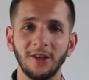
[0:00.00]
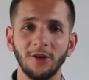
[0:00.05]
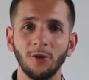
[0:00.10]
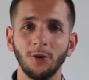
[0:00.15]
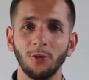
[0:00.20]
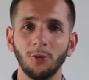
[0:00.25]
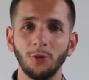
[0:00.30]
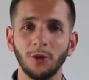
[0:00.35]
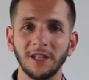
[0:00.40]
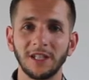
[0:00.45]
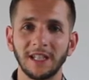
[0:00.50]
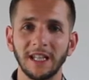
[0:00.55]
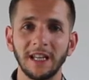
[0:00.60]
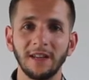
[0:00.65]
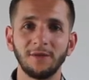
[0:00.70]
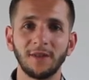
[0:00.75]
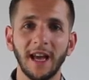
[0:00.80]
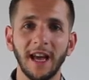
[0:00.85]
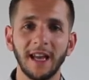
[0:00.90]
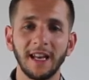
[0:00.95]
you
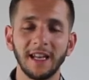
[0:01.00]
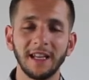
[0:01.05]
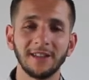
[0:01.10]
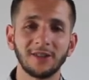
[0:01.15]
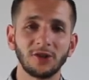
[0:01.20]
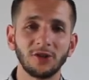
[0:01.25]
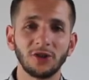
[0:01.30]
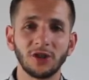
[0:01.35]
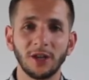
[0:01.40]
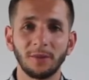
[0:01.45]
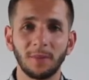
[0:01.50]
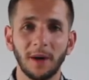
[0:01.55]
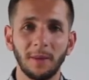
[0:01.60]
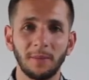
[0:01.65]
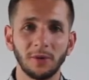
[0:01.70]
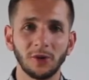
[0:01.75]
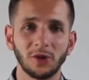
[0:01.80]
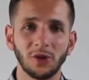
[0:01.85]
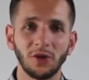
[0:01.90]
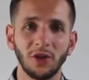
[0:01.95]
receive that internship
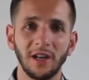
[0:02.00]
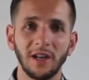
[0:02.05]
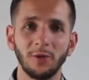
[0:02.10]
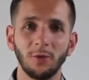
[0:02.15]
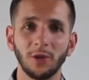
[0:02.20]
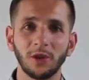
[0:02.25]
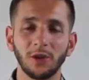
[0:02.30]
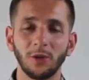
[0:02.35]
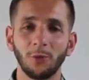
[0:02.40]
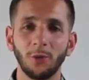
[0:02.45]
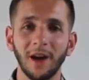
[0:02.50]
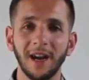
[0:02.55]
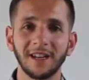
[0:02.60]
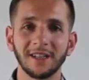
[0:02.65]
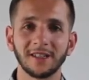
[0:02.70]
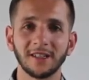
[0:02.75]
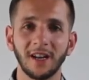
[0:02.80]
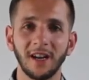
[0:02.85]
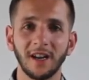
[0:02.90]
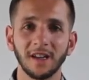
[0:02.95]
opportunity with the Red
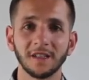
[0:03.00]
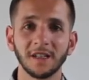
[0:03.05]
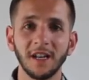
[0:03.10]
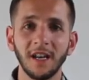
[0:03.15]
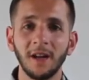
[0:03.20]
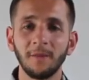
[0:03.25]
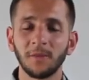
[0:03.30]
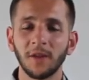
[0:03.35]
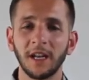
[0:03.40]
Sox,